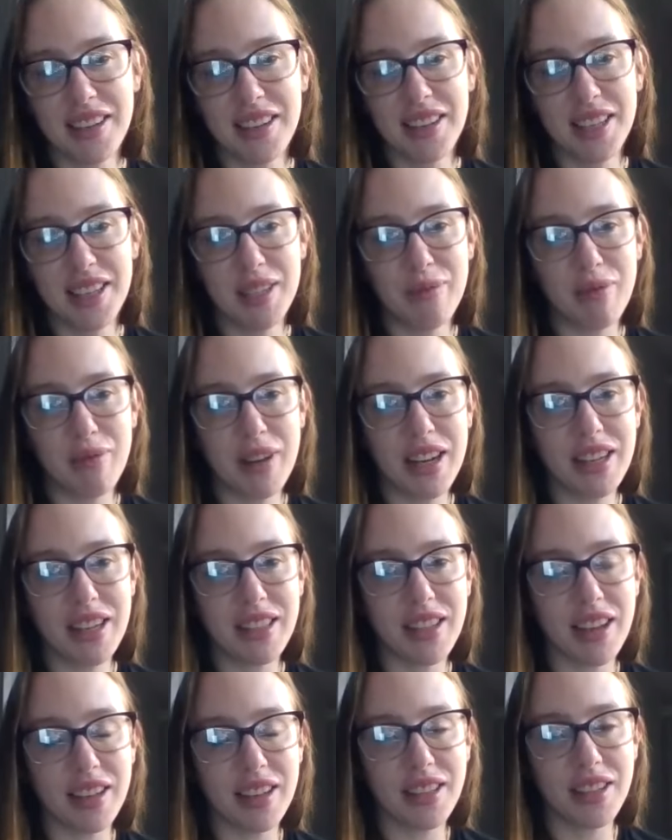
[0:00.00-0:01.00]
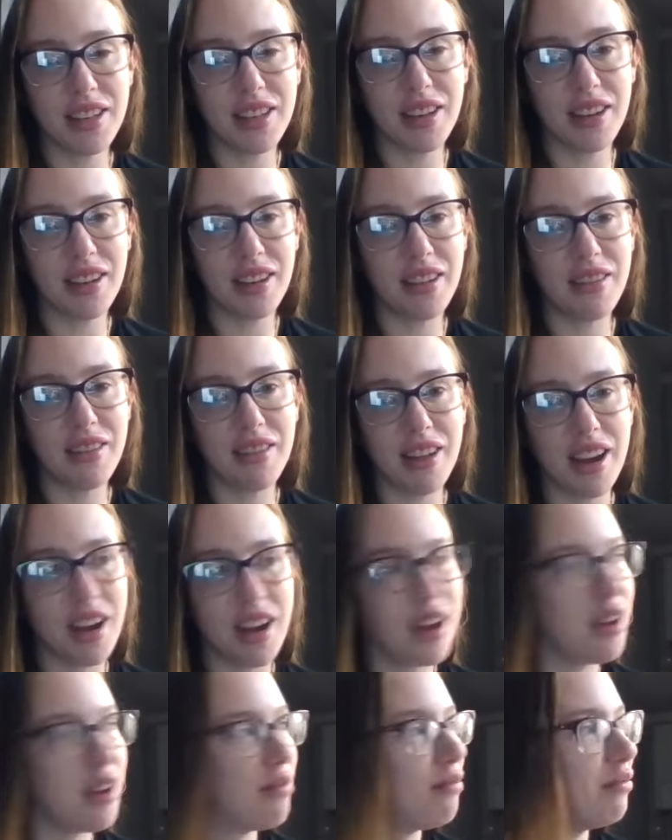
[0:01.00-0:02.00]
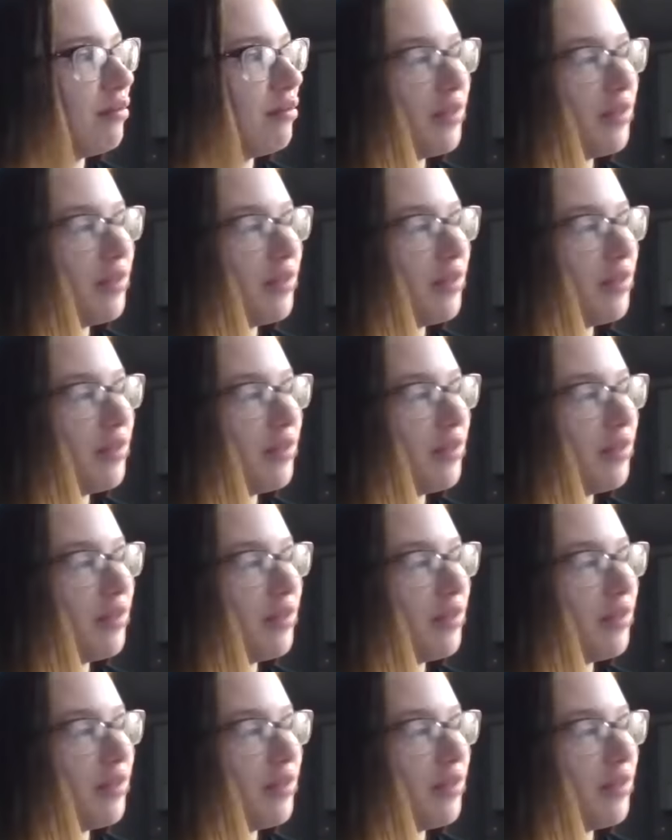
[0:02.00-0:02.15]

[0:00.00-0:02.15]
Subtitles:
This brings us to